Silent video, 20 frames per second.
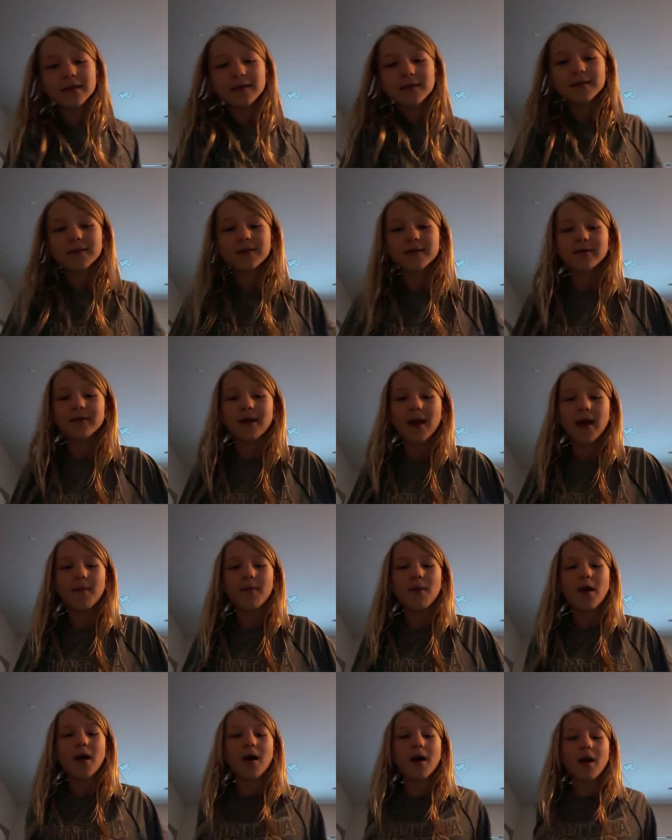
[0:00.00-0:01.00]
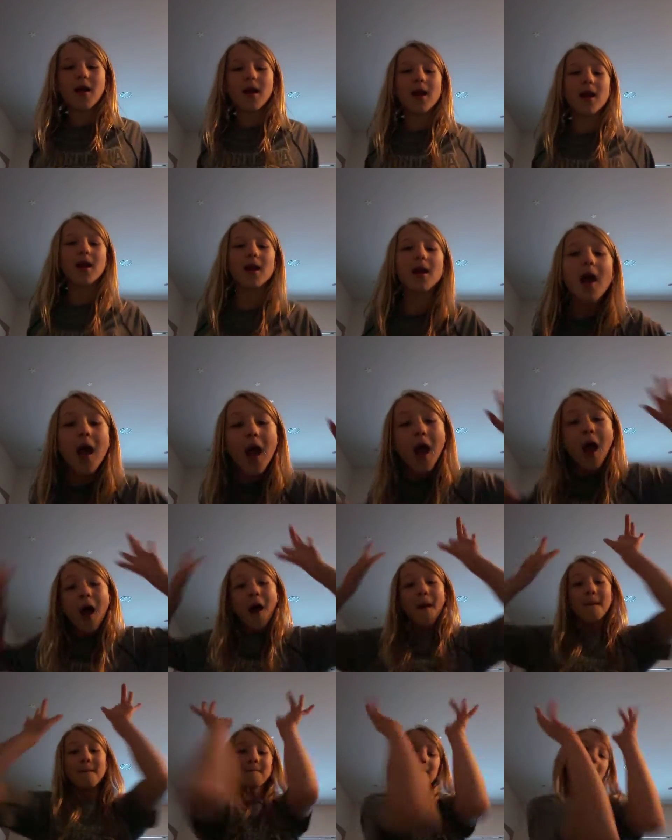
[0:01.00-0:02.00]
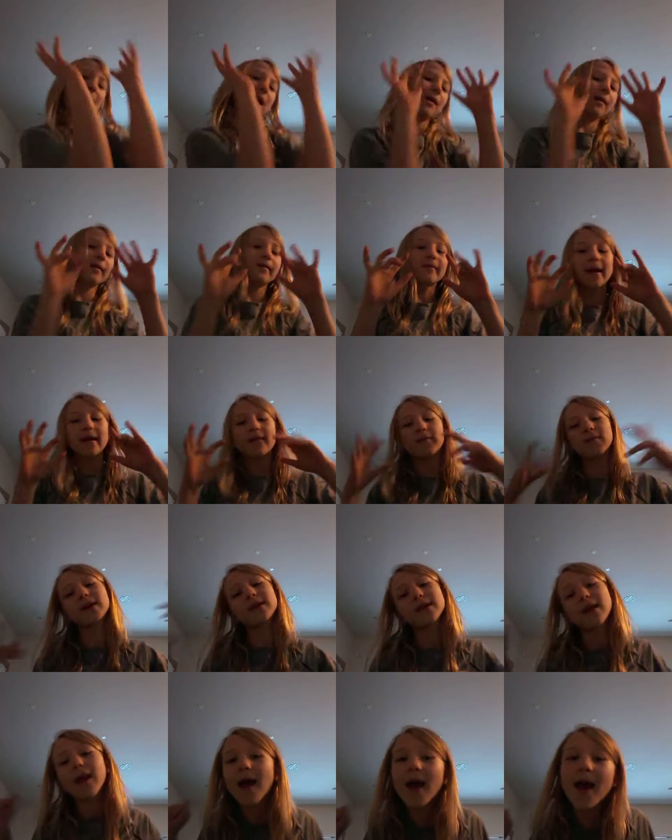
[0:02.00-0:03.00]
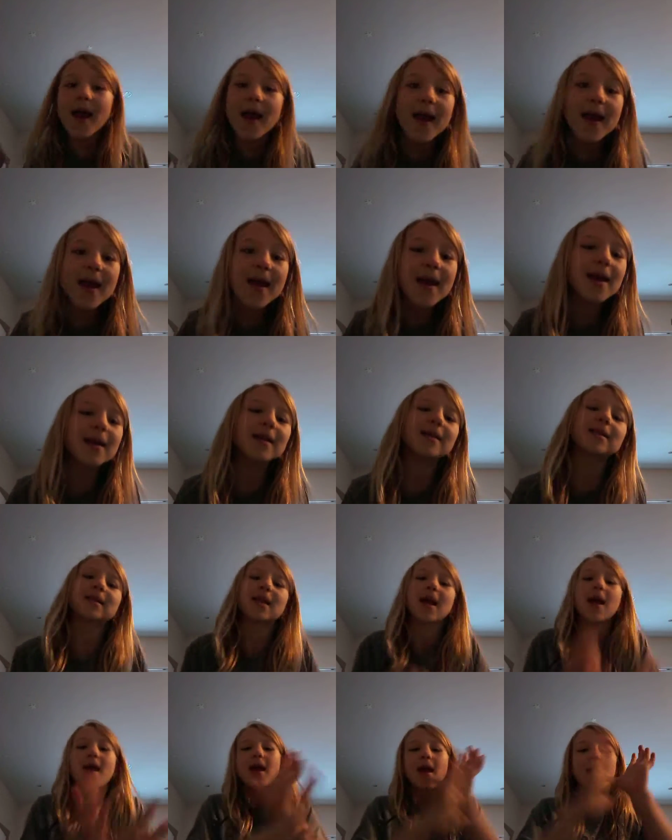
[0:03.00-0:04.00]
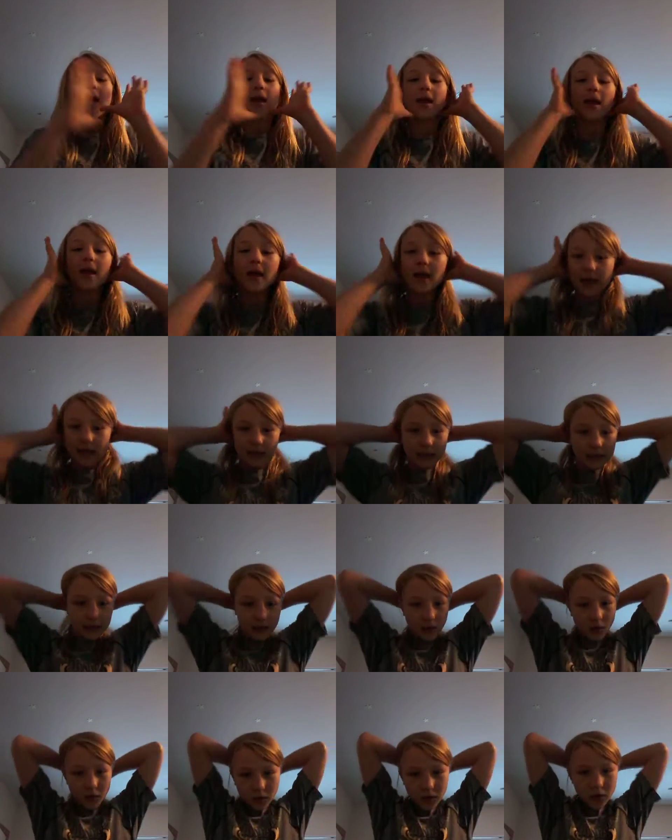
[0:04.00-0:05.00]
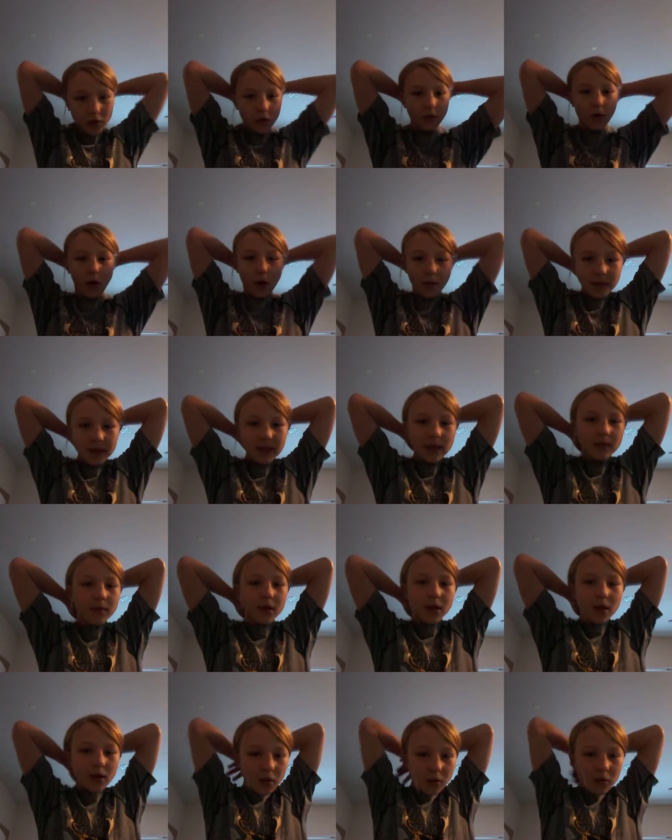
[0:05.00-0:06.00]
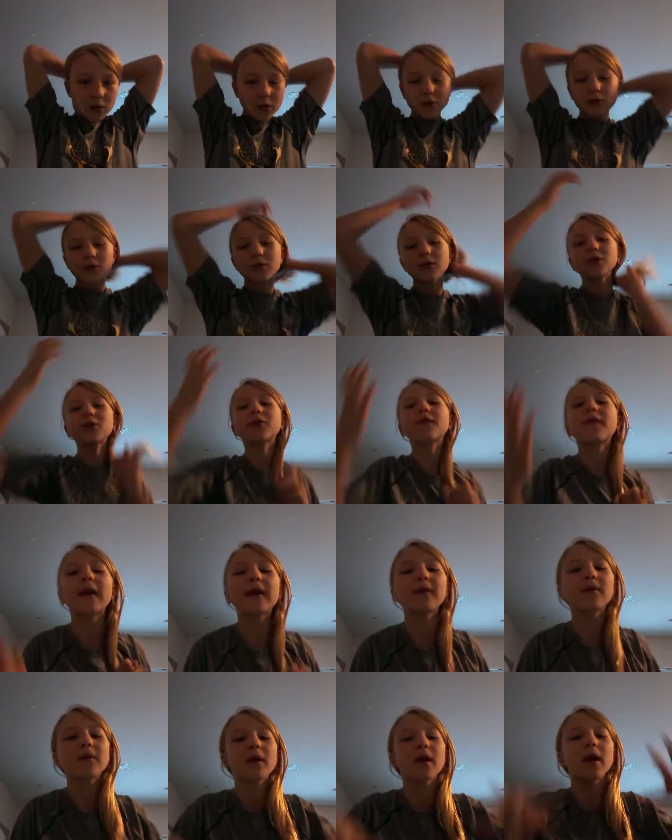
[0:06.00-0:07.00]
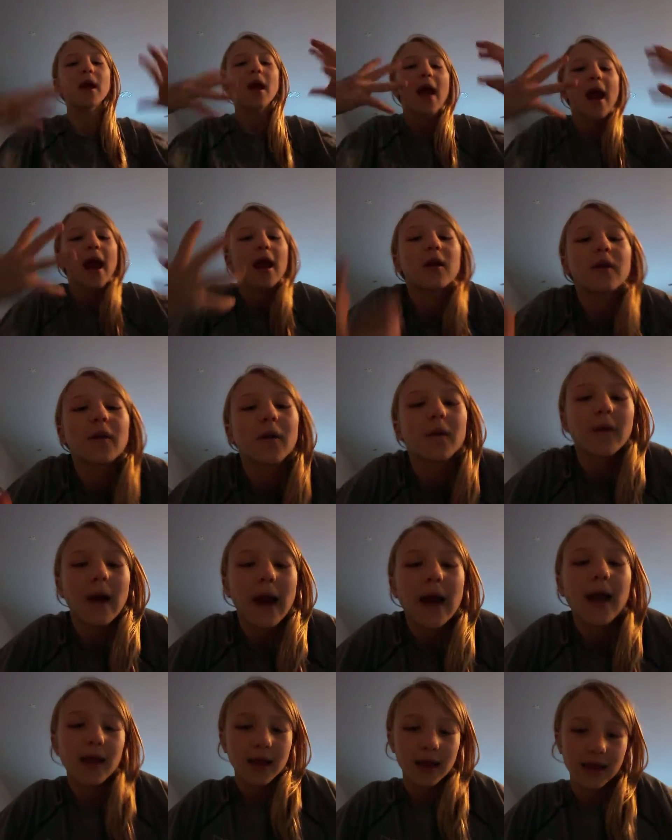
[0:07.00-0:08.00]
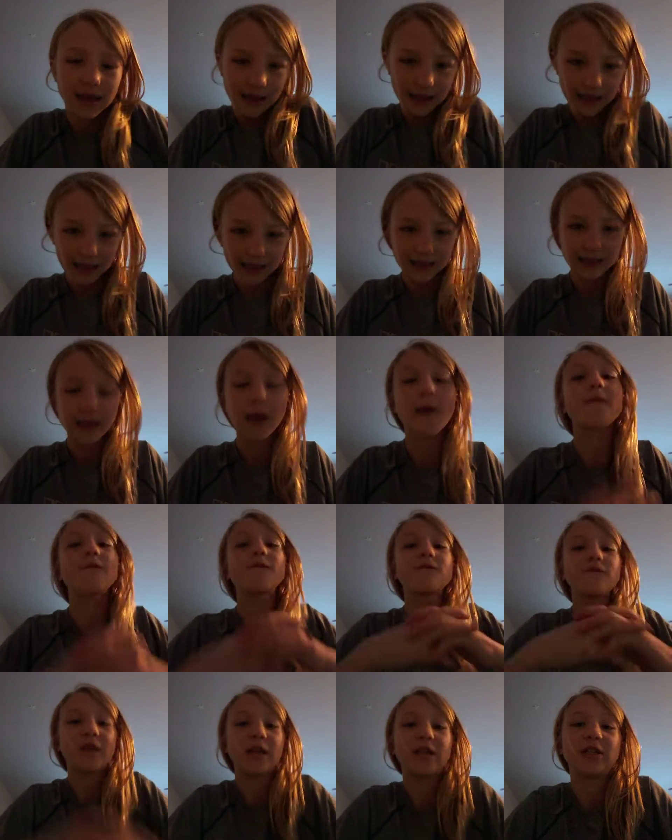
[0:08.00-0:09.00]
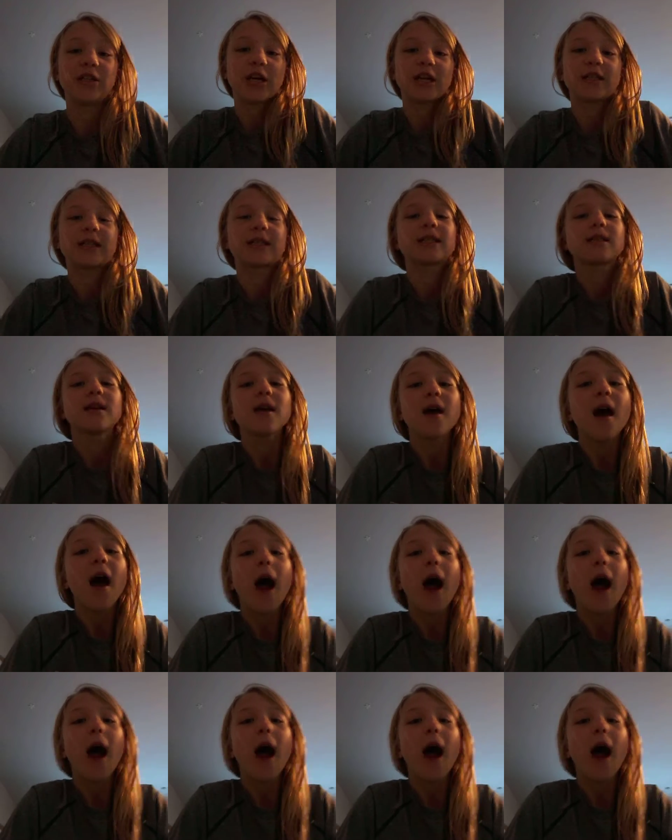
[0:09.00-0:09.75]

subscribe button make it rain with likes and also comment down below which one is your favorite and write these fidgets